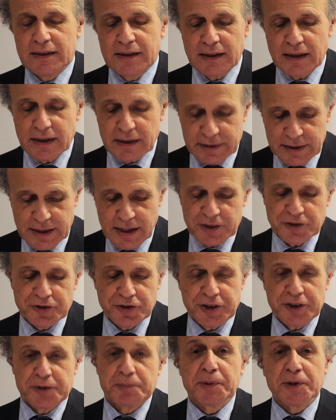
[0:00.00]
the
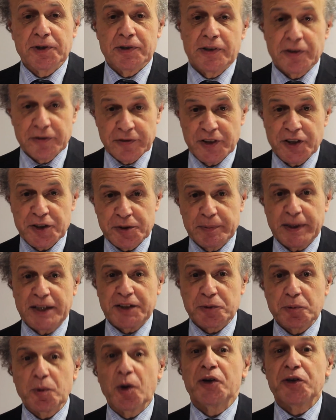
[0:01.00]
country is poor in the first
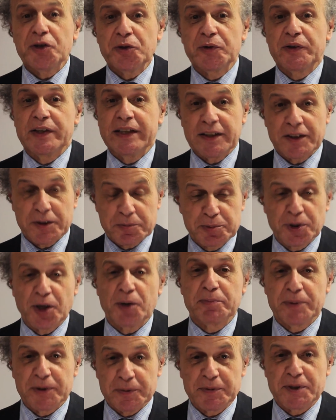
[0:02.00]
place. What you think the
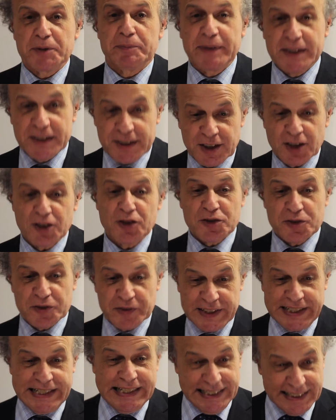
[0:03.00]
problem to be
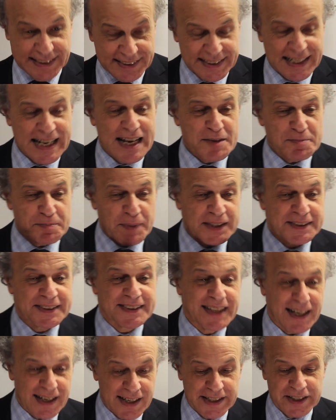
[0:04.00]
solved is must
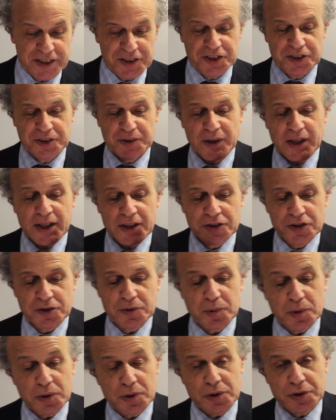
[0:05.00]
guide you
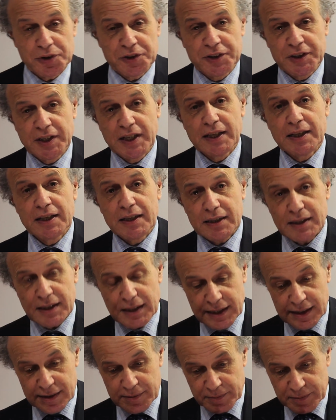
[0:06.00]
towards
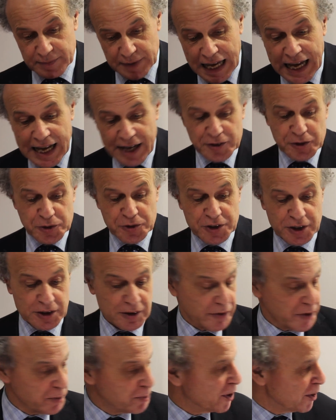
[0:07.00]
how you
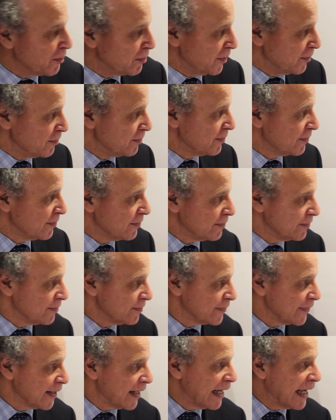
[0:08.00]
solve the problem.
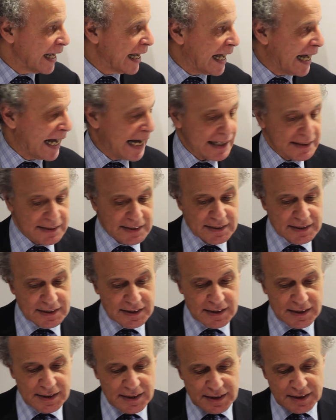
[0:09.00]
And
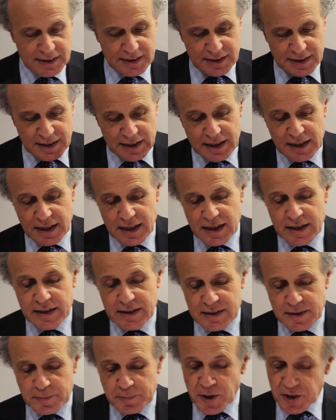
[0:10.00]

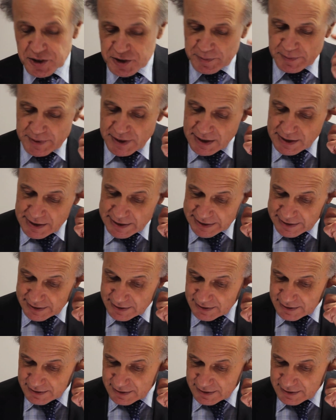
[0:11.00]
the bottom line